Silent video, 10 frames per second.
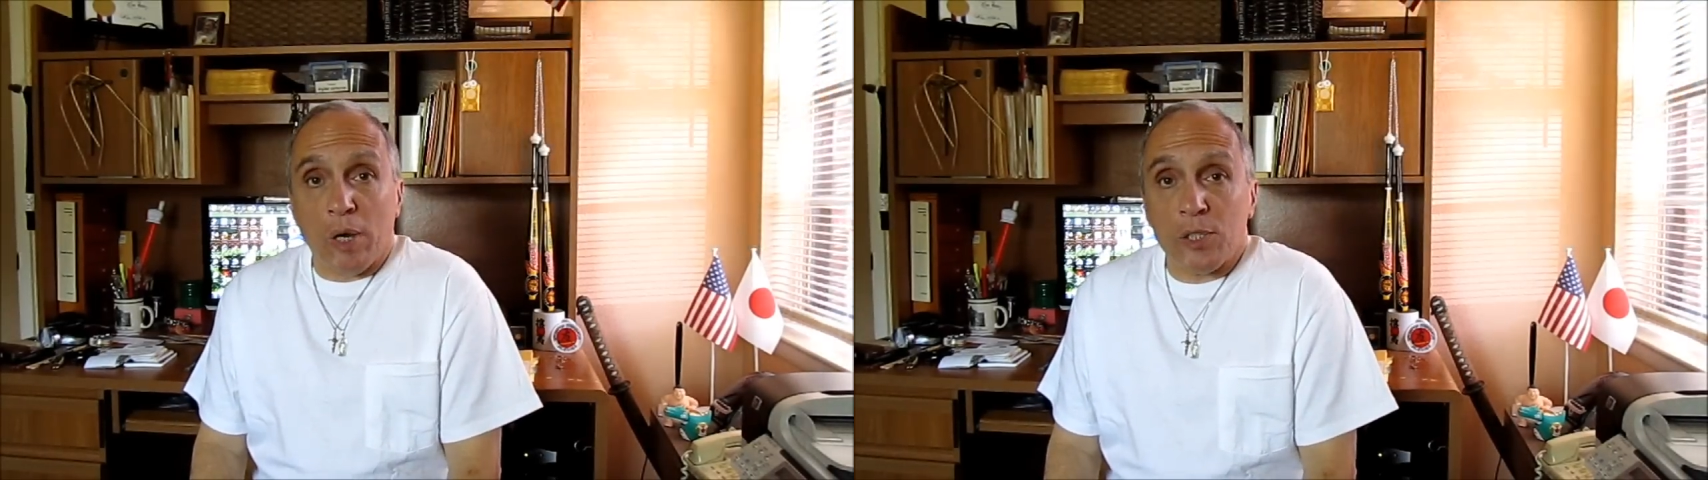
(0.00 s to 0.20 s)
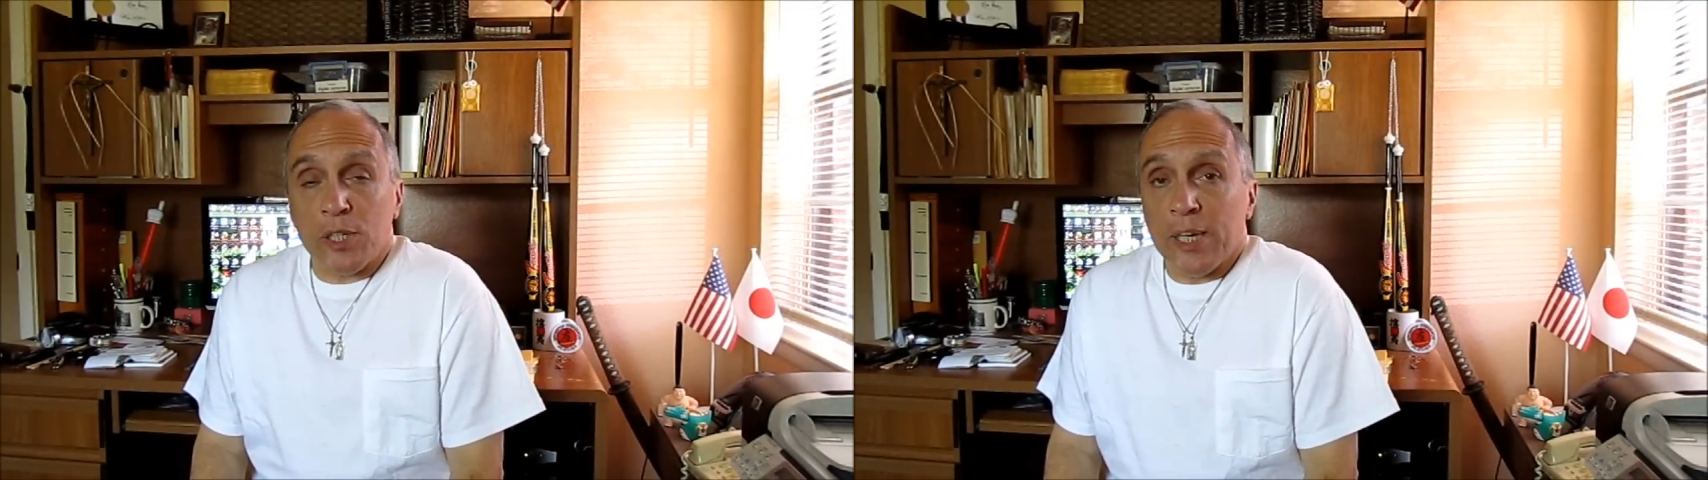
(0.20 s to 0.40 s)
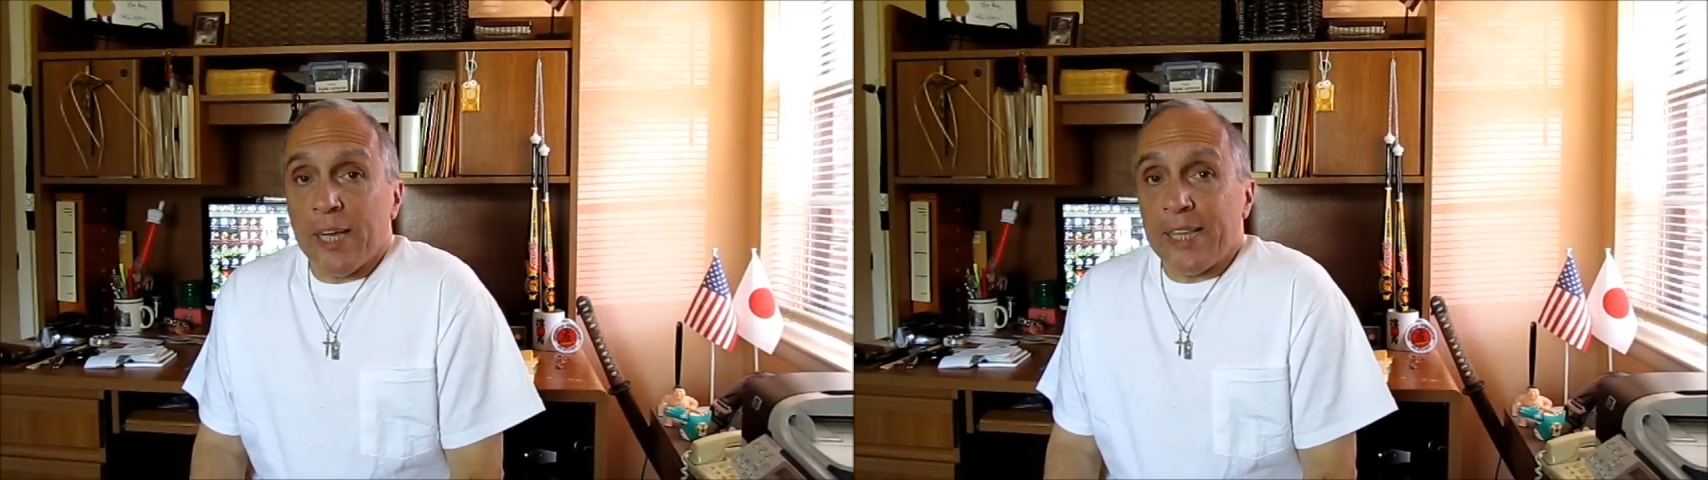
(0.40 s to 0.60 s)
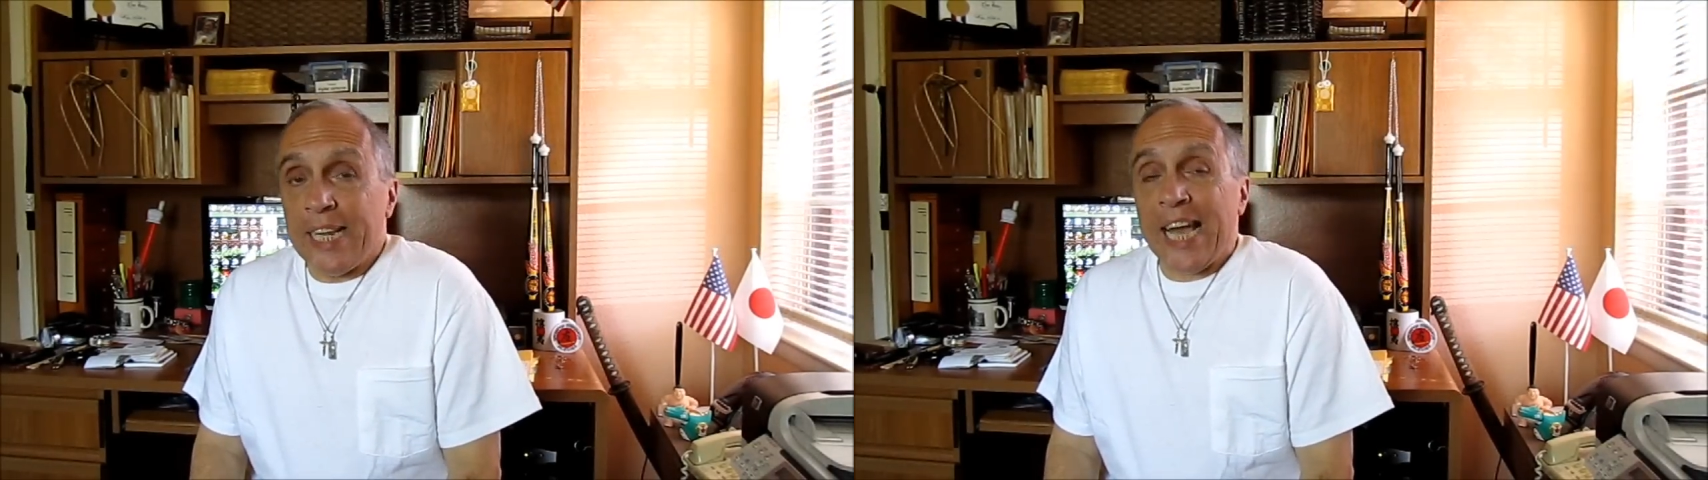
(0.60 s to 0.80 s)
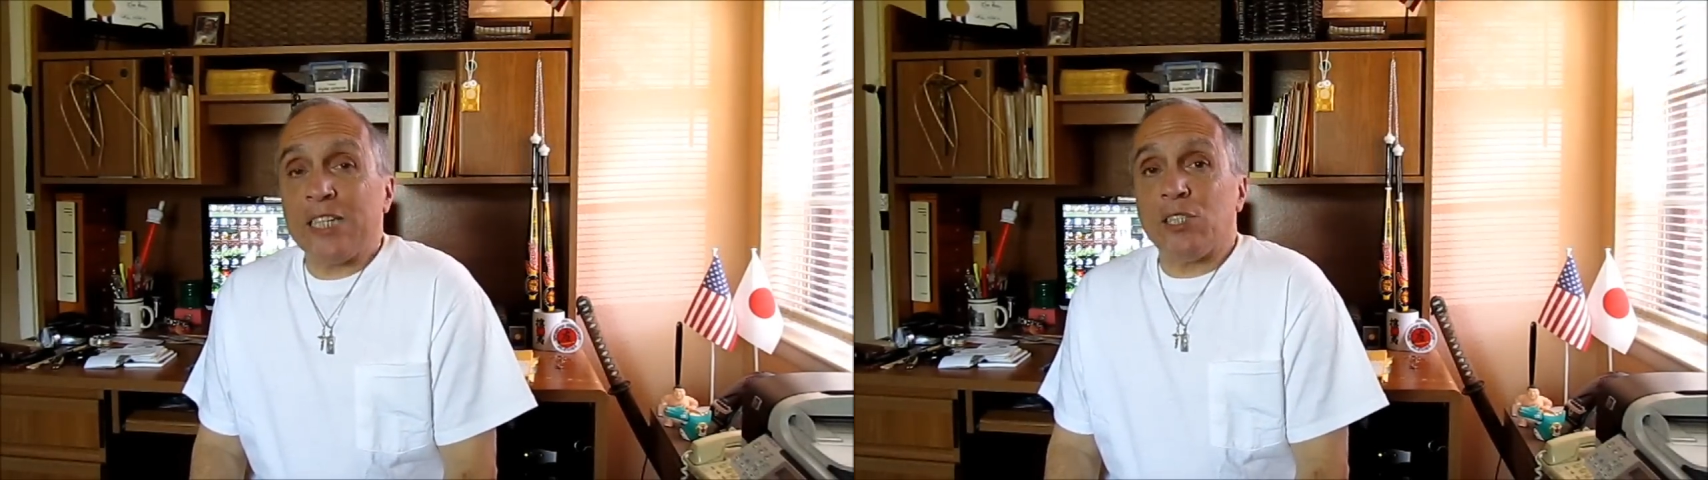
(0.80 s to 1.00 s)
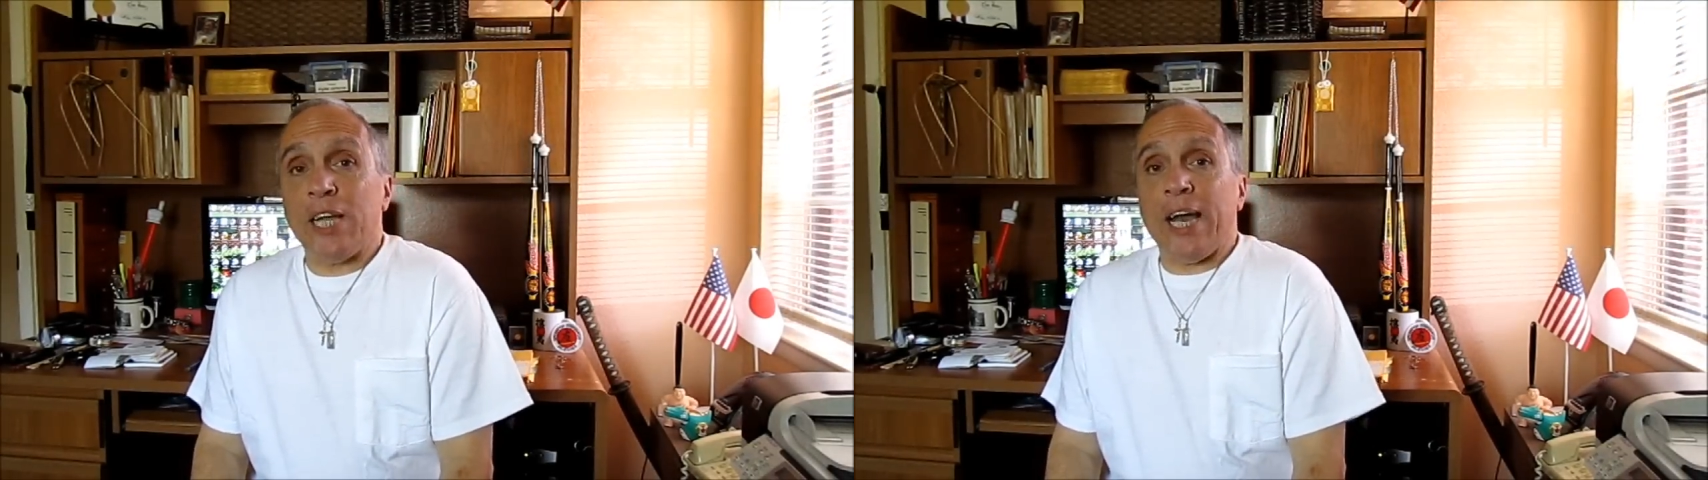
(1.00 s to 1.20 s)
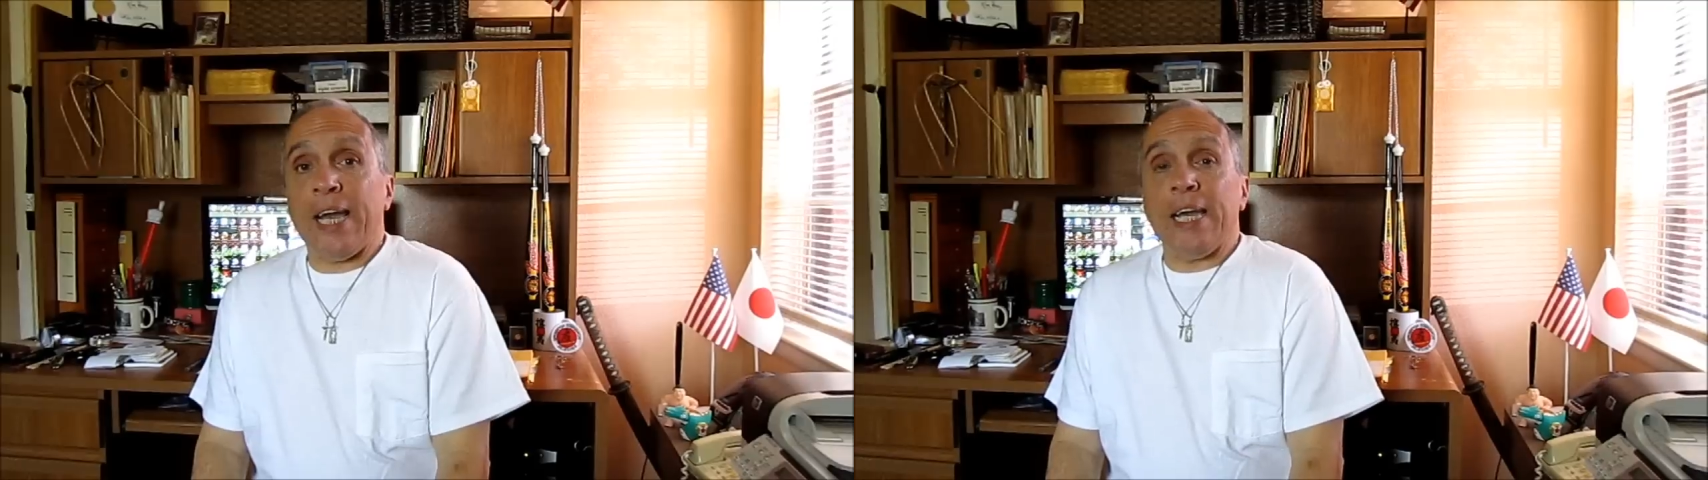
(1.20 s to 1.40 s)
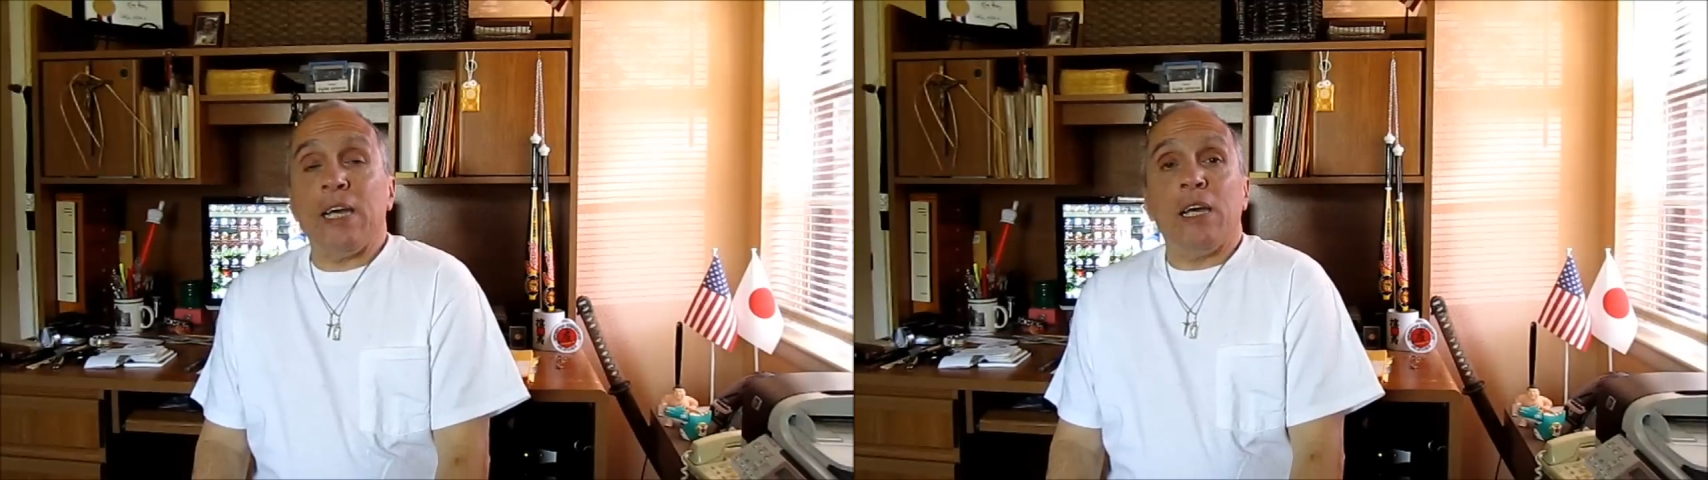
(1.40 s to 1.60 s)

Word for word: us. The next day,